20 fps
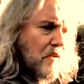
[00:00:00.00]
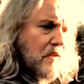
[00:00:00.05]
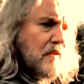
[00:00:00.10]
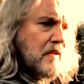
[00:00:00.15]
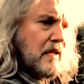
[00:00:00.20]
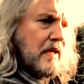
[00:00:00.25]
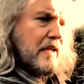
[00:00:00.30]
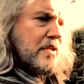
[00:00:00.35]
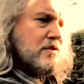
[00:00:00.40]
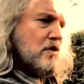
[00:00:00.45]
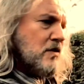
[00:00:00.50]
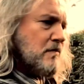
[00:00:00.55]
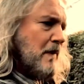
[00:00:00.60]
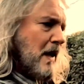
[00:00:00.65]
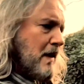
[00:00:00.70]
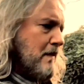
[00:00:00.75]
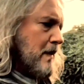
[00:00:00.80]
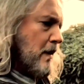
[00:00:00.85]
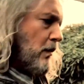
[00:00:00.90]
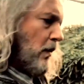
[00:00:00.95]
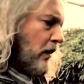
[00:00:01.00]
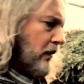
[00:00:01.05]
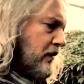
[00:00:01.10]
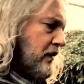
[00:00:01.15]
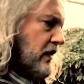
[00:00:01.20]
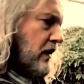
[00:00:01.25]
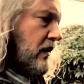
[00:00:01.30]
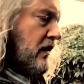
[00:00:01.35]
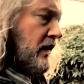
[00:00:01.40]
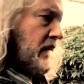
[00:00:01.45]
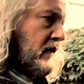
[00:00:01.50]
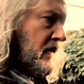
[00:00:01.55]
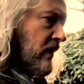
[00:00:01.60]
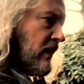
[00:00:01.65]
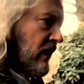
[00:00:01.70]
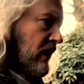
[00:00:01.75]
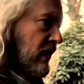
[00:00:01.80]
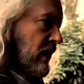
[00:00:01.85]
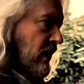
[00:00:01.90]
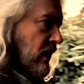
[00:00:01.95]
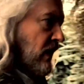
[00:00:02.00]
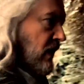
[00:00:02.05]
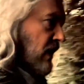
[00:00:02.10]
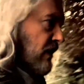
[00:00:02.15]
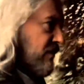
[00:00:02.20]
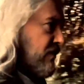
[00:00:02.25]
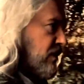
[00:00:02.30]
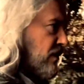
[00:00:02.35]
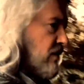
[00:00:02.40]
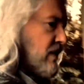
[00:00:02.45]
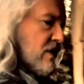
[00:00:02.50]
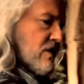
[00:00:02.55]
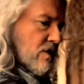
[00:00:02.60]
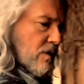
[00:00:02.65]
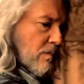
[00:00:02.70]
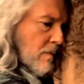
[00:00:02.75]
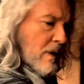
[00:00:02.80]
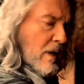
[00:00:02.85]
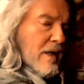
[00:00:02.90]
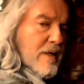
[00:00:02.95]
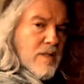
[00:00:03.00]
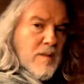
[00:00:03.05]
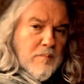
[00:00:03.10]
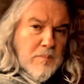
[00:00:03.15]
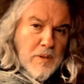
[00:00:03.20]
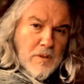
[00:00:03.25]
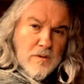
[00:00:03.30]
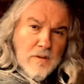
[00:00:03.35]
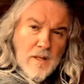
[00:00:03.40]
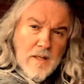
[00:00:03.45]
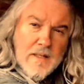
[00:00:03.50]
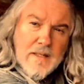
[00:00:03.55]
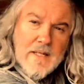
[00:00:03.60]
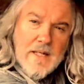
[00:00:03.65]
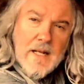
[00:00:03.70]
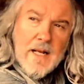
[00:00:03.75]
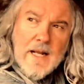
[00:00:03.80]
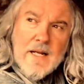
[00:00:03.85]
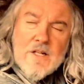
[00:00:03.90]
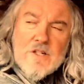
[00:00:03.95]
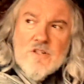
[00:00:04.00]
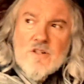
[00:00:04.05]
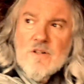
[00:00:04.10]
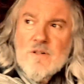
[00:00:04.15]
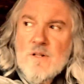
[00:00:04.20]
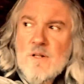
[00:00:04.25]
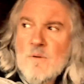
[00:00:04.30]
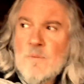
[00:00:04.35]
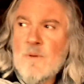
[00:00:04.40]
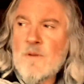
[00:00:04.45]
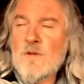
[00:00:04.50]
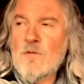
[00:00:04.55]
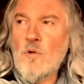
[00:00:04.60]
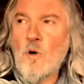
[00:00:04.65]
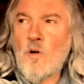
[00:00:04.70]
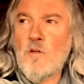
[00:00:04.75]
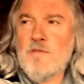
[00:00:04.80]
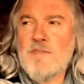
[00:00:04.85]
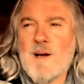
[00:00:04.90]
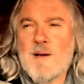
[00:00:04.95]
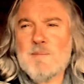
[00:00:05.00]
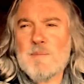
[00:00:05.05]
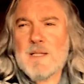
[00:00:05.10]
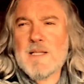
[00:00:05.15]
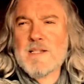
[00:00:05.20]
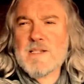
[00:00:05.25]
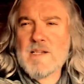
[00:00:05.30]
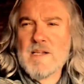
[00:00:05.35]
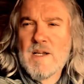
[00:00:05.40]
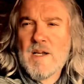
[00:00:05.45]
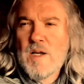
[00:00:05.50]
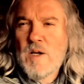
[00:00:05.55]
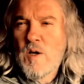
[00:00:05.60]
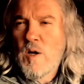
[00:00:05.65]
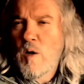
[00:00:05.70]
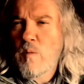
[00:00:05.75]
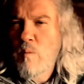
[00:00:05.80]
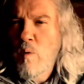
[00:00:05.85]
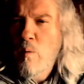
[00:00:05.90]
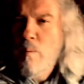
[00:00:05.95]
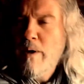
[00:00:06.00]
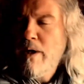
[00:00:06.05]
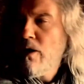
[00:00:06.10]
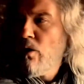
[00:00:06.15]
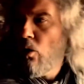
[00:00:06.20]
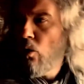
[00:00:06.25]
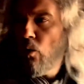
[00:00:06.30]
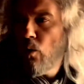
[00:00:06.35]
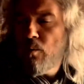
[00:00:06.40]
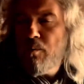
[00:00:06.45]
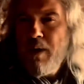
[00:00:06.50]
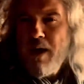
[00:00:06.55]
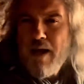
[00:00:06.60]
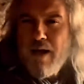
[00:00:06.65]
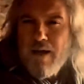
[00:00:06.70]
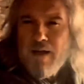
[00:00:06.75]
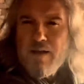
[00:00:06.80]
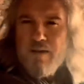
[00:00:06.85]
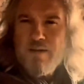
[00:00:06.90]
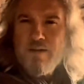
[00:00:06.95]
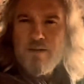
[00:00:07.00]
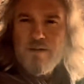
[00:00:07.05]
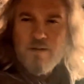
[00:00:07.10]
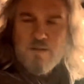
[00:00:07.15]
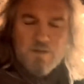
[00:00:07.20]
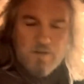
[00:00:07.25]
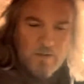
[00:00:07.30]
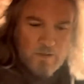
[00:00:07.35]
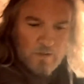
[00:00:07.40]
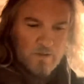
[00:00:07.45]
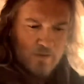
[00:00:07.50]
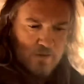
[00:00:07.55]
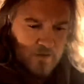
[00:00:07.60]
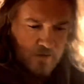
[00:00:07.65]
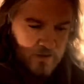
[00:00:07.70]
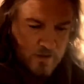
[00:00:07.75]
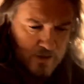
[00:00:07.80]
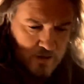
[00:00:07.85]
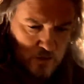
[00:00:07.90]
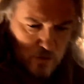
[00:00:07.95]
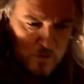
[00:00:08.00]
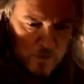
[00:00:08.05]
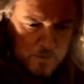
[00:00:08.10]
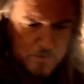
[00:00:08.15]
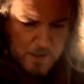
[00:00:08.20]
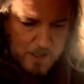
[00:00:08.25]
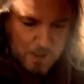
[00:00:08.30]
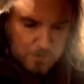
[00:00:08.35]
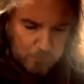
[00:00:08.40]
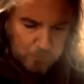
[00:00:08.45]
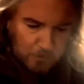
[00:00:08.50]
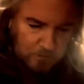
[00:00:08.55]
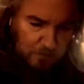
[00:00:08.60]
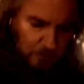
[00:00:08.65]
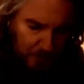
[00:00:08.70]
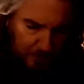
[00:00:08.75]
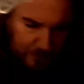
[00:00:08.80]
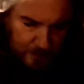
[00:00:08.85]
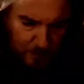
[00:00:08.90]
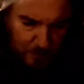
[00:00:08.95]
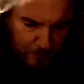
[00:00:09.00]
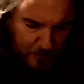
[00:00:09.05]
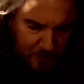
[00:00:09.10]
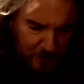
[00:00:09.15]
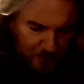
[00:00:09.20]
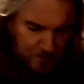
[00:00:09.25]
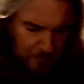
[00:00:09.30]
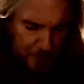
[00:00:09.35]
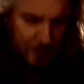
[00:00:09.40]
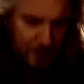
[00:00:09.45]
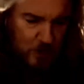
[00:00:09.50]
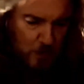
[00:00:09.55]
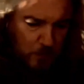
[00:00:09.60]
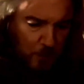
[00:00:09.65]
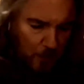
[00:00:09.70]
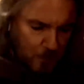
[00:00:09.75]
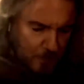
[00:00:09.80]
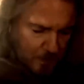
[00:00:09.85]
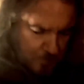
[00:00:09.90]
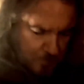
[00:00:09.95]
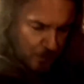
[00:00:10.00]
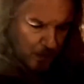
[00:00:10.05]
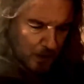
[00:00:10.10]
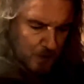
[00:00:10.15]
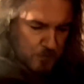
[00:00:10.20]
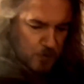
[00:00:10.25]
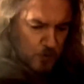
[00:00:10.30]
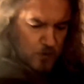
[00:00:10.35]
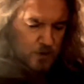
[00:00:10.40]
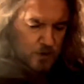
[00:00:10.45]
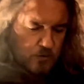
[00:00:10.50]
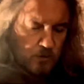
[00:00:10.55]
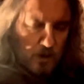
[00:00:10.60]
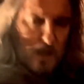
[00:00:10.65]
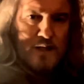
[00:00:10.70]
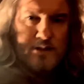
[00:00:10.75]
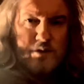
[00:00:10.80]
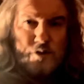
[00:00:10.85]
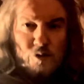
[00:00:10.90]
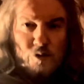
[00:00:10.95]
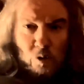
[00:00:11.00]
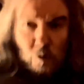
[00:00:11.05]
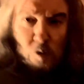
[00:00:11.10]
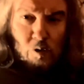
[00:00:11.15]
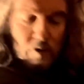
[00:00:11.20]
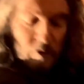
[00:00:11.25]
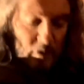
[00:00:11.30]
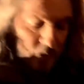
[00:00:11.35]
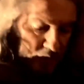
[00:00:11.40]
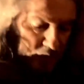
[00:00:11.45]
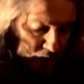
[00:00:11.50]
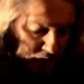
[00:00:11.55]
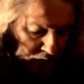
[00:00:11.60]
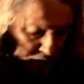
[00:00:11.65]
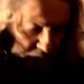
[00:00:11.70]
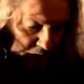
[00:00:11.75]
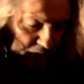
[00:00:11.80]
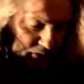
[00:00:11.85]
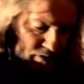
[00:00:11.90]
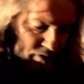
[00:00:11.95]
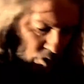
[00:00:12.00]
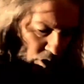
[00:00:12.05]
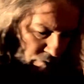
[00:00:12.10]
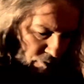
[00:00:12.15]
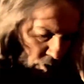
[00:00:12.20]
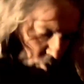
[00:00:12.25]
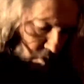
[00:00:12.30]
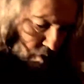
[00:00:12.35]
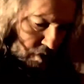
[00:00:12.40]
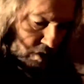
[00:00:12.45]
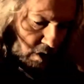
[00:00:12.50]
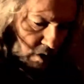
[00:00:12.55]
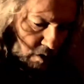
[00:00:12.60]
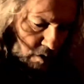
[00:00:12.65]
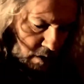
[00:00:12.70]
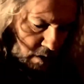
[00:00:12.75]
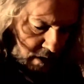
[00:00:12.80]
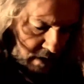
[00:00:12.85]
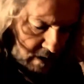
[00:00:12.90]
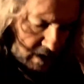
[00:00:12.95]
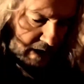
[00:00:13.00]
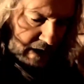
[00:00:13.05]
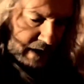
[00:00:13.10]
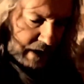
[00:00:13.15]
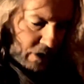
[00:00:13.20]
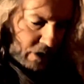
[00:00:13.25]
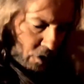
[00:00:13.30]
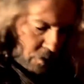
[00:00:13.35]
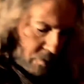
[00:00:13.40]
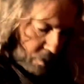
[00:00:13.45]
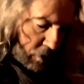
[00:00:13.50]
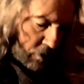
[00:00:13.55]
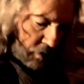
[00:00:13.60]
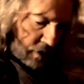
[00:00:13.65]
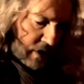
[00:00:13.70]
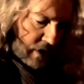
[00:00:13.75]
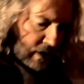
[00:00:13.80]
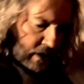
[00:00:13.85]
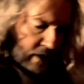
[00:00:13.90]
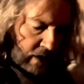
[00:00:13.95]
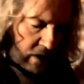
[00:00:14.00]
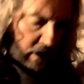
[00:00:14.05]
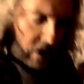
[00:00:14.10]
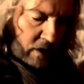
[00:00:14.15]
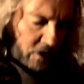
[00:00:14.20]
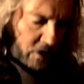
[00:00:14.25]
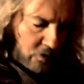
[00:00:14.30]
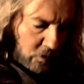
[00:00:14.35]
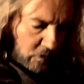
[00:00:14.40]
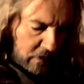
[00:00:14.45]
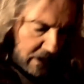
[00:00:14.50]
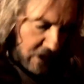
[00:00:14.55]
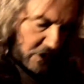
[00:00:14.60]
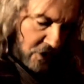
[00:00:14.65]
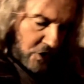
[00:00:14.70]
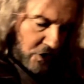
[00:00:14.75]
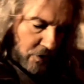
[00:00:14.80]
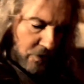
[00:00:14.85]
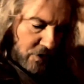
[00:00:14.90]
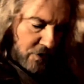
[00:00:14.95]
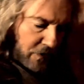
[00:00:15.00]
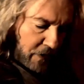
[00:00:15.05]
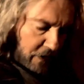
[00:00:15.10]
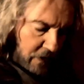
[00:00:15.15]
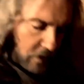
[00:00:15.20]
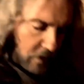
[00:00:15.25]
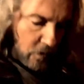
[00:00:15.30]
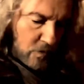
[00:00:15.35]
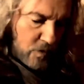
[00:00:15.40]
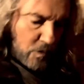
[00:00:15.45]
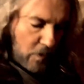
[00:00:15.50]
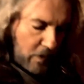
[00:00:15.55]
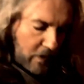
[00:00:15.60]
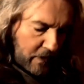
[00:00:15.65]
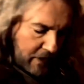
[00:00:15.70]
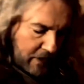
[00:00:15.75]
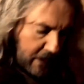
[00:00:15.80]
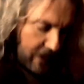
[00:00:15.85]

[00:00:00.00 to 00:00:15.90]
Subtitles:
it does make me wonder if there is some kind of bloodline connection with the royal families and what we call the bear. You know, the bear bloodline, which I've picked up in my book, Orion's Door, and I've also seen in other books, not least Stuart Sverdlov's work